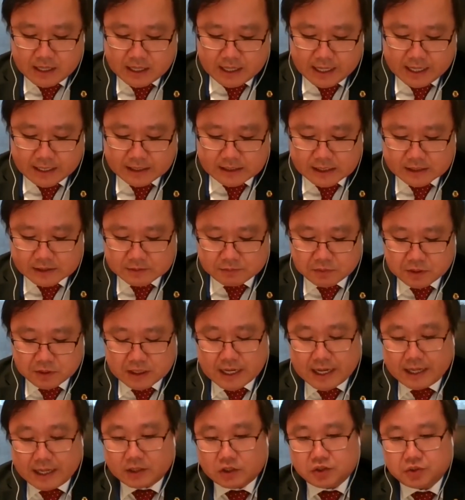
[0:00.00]
I just would
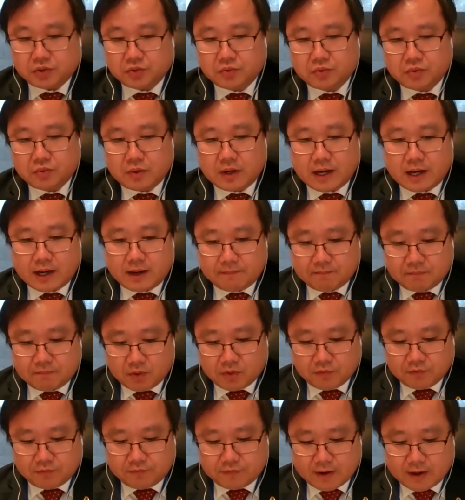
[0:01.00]
like to
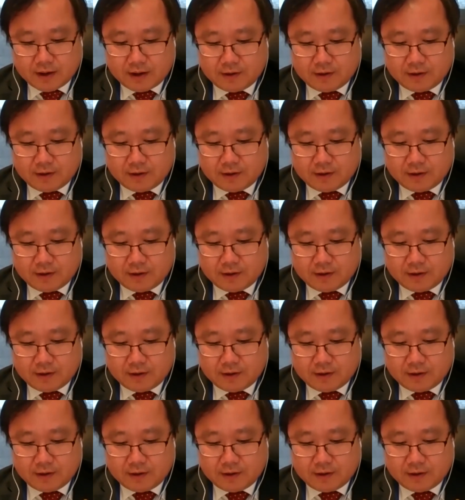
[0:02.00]
move